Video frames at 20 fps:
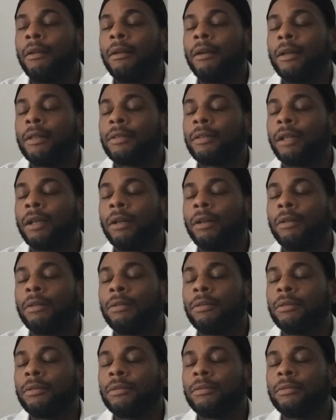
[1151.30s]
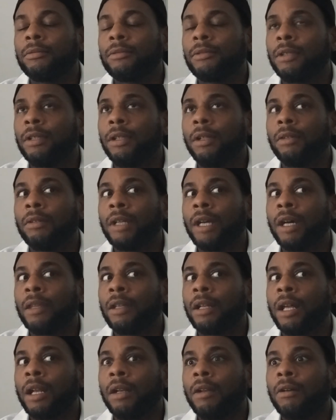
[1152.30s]
so you know now
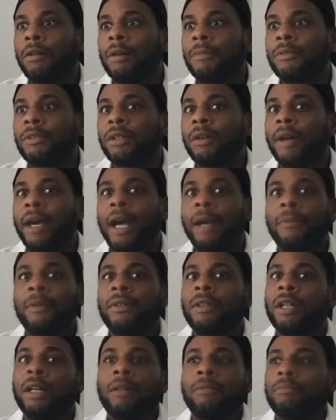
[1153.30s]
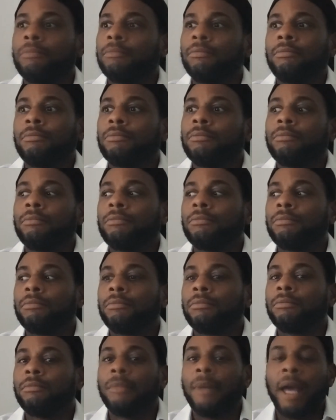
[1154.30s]
that i know i'm so happy that i'm
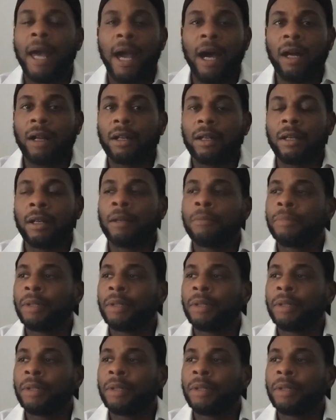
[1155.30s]
out of there.